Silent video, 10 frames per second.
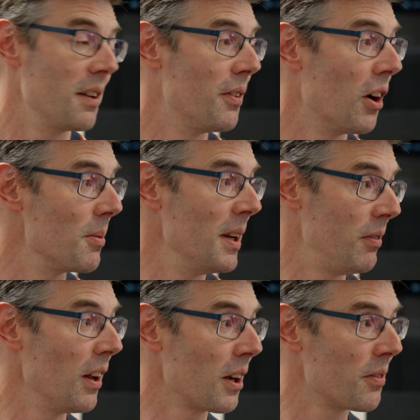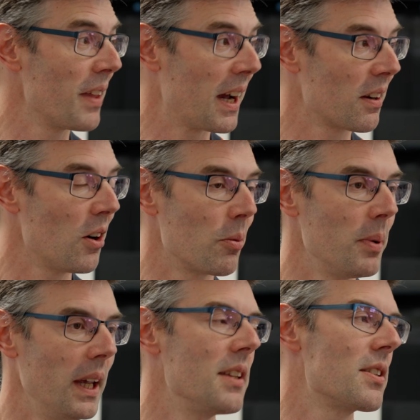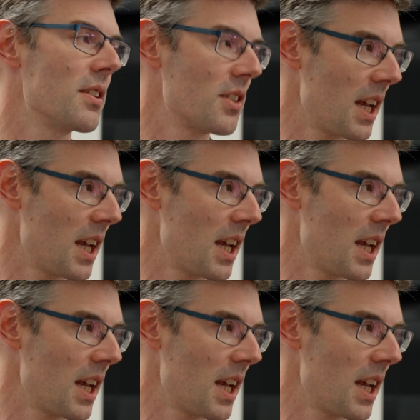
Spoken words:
environment, if you like, of that cockpit is the